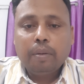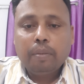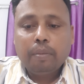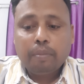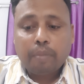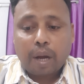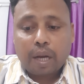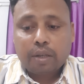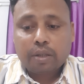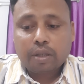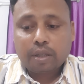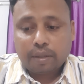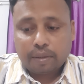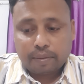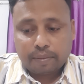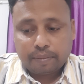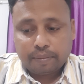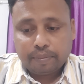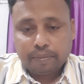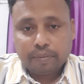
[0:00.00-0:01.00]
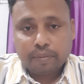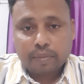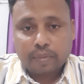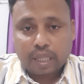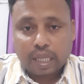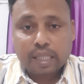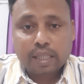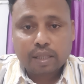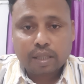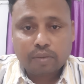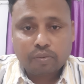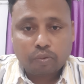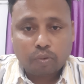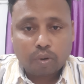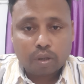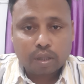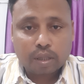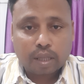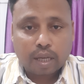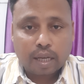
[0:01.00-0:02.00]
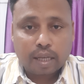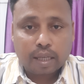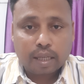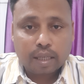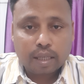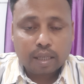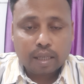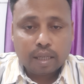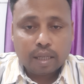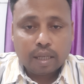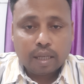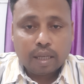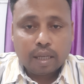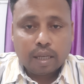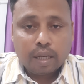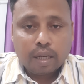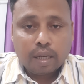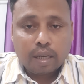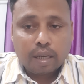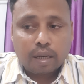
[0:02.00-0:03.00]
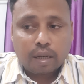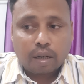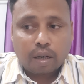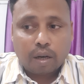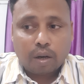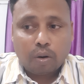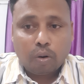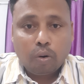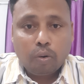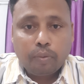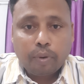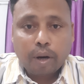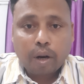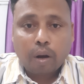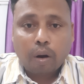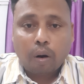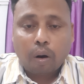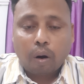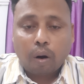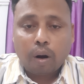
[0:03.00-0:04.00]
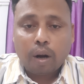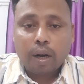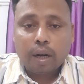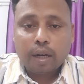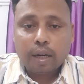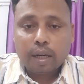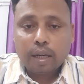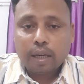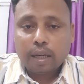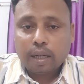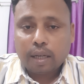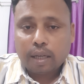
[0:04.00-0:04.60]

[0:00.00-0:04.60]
But this was the overall